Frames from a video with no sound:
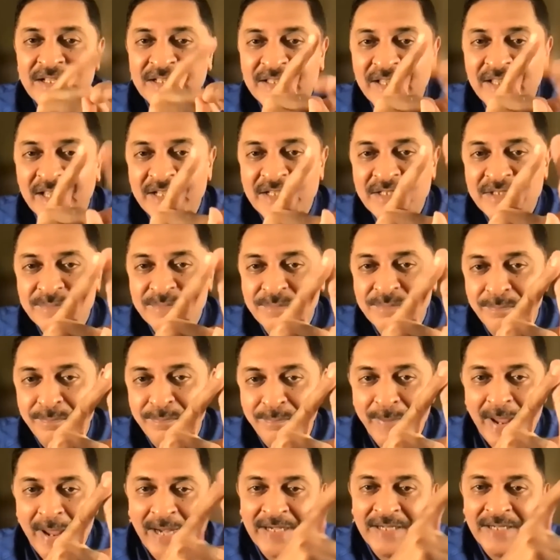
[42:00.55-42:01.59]
There is
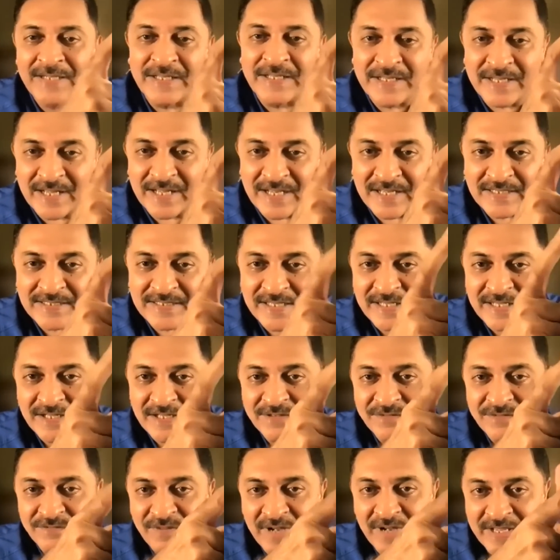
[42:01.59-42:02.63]
bacteria, there
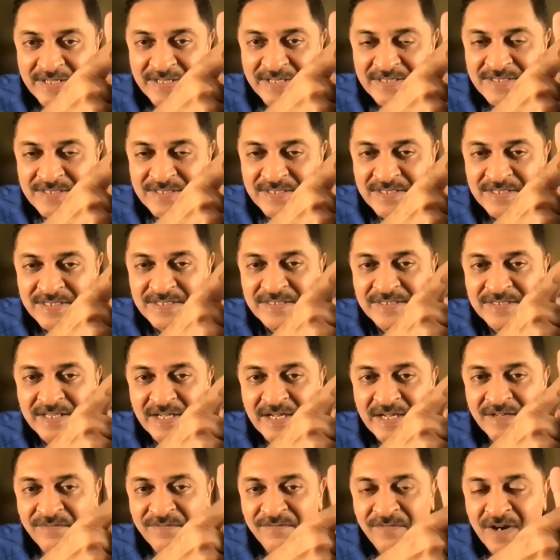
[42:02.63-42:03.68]
are viruses, there
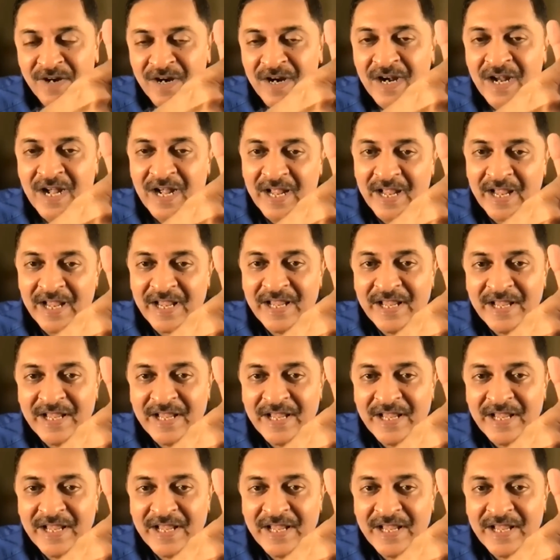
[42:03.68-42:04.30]
are fungi.